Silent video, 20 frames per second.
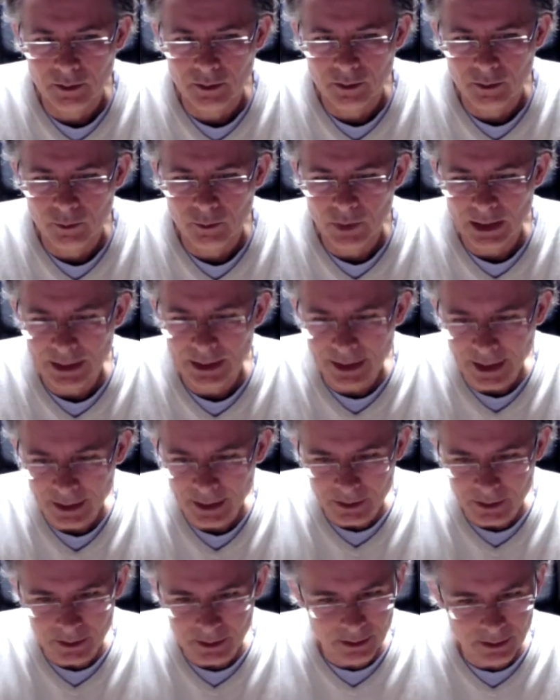but that
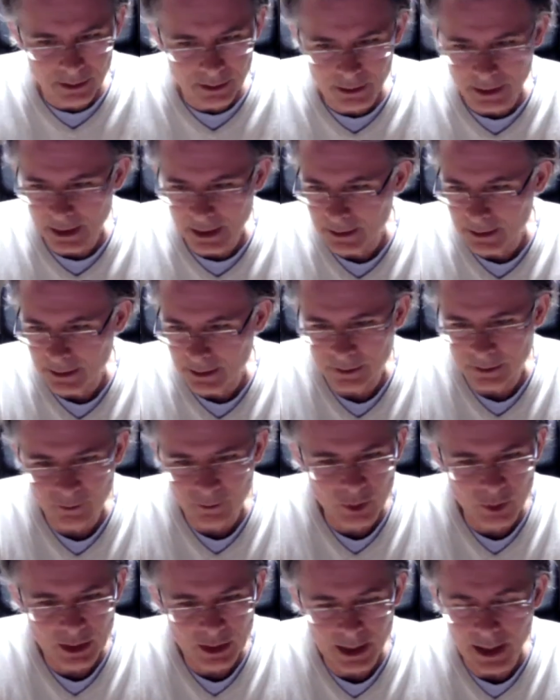
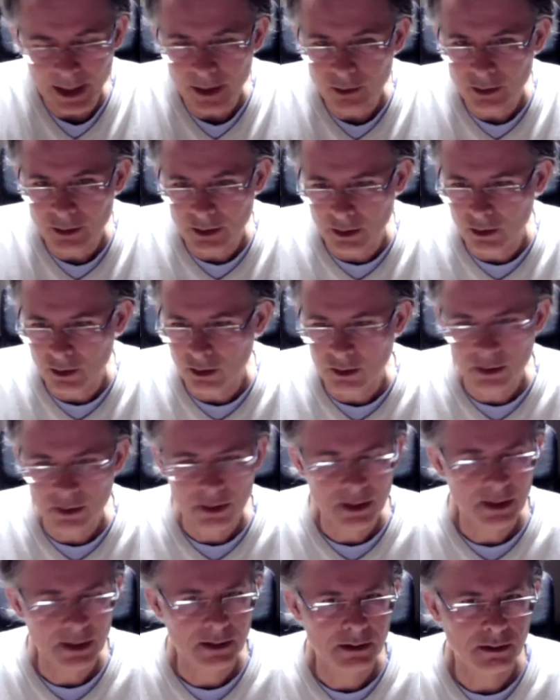without the
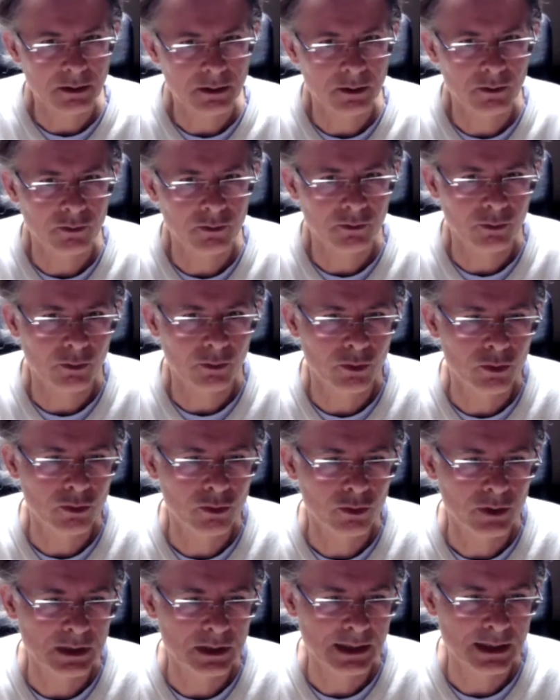context of
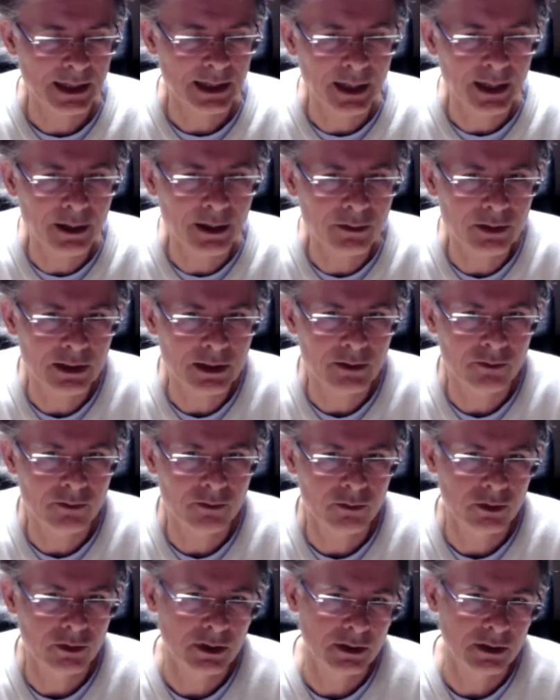who is caring for the